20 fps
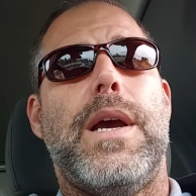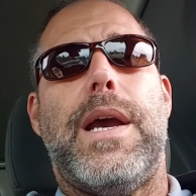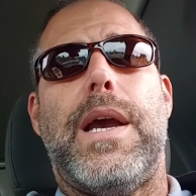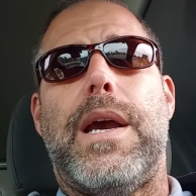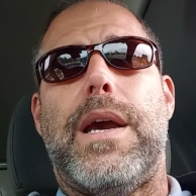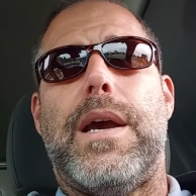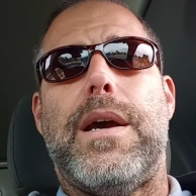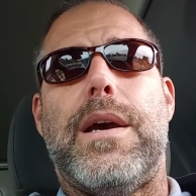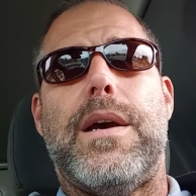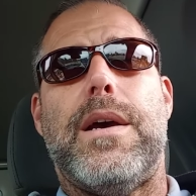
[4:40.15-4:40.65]

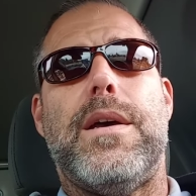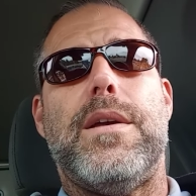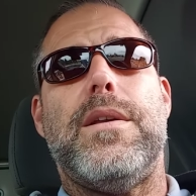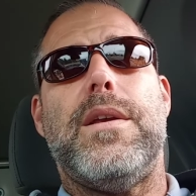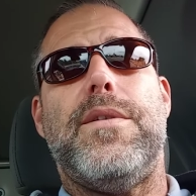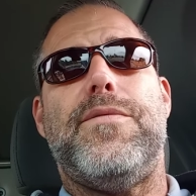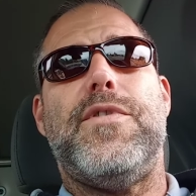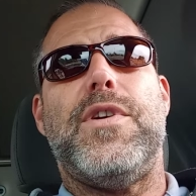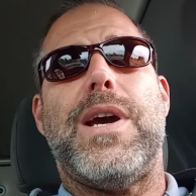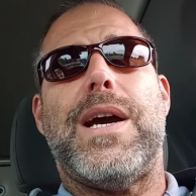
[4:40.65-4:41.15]
And
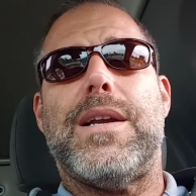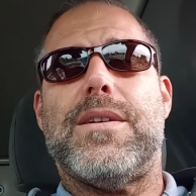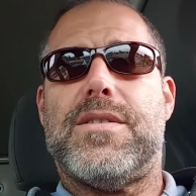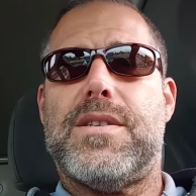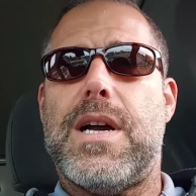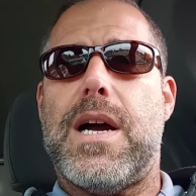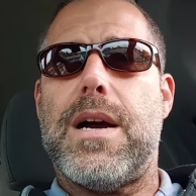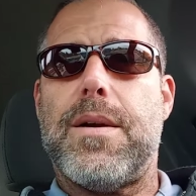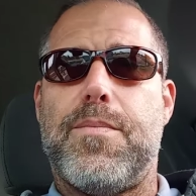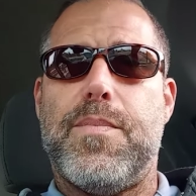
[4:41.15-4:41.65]
if you got a
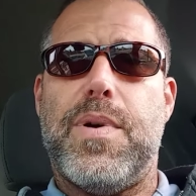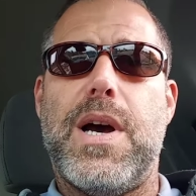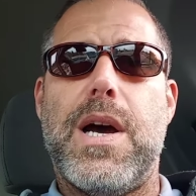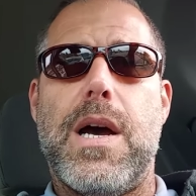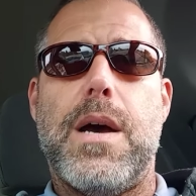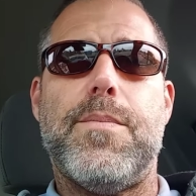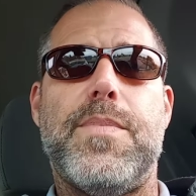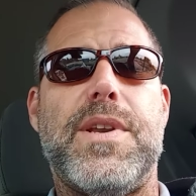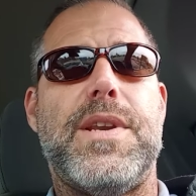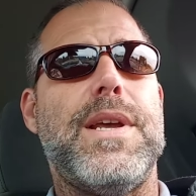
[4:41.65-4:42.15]
stock
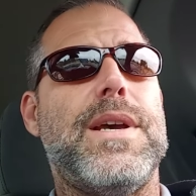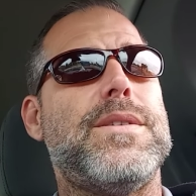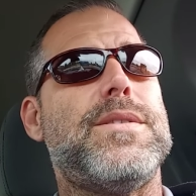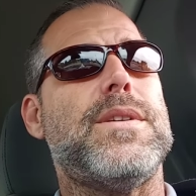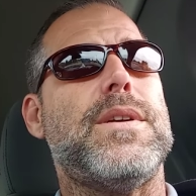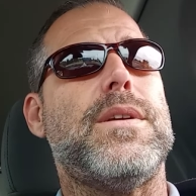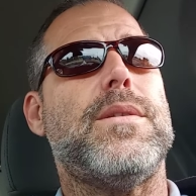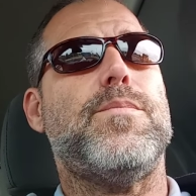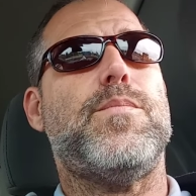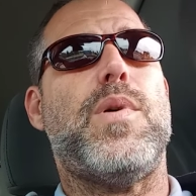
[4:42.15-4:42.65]
pump, it
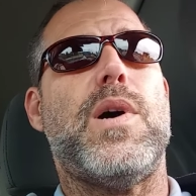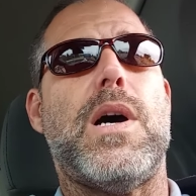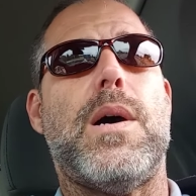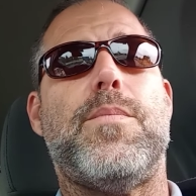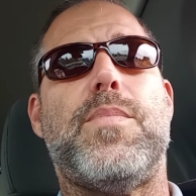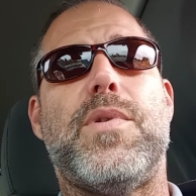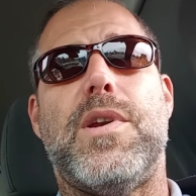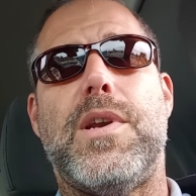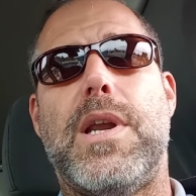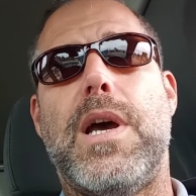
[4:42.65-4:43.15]
doesn't
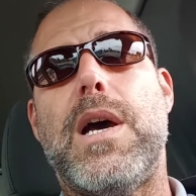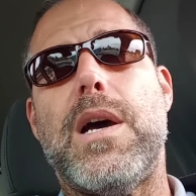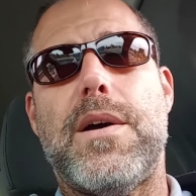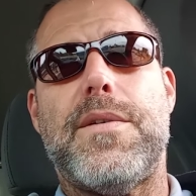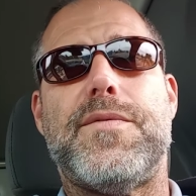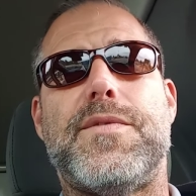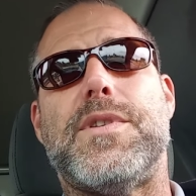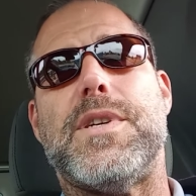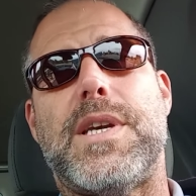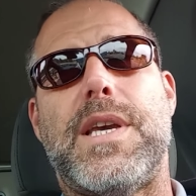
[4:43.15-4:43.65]
pump
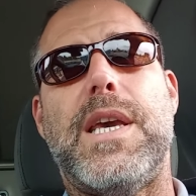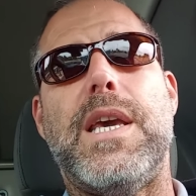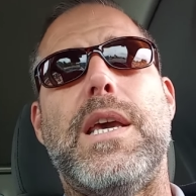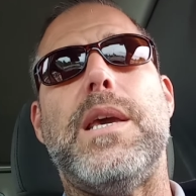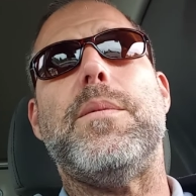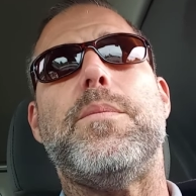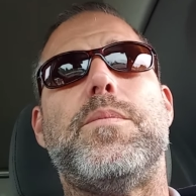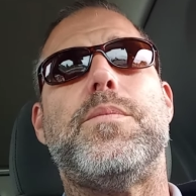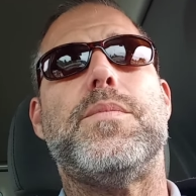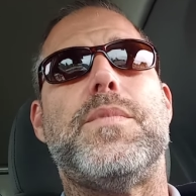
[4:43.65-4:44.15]
enough to
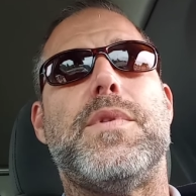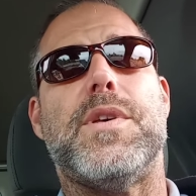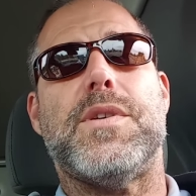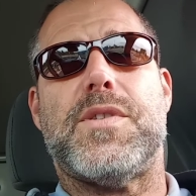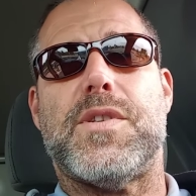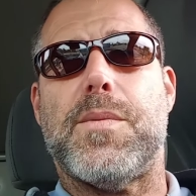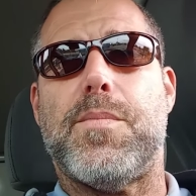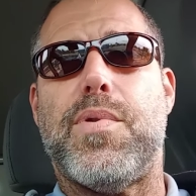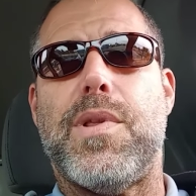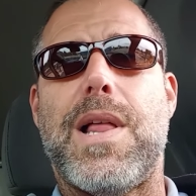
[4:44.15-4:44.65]
keep the
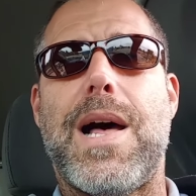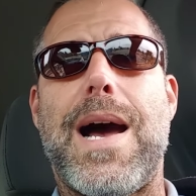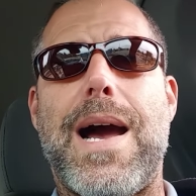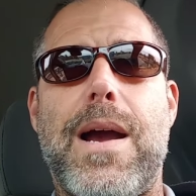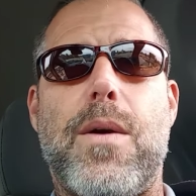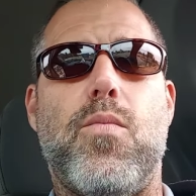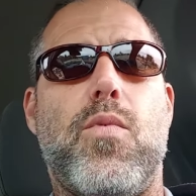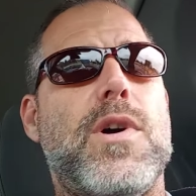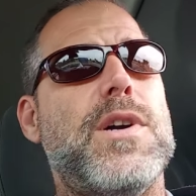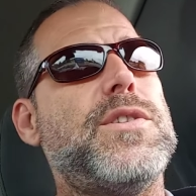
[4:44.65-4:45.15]

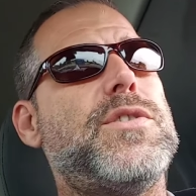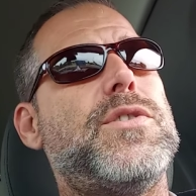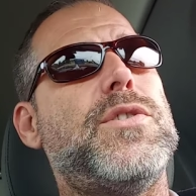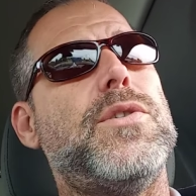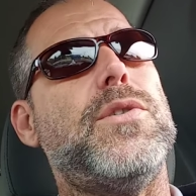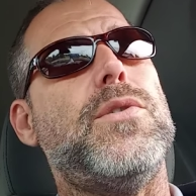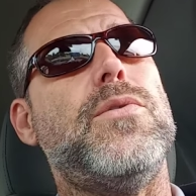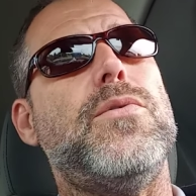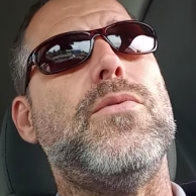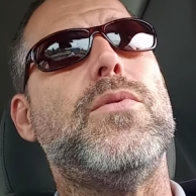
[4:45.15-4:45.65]
supply once
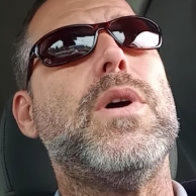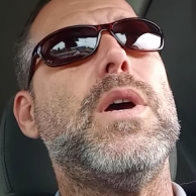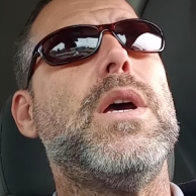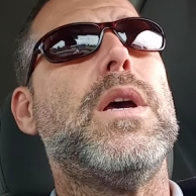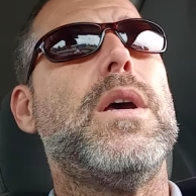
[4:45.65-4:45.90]
you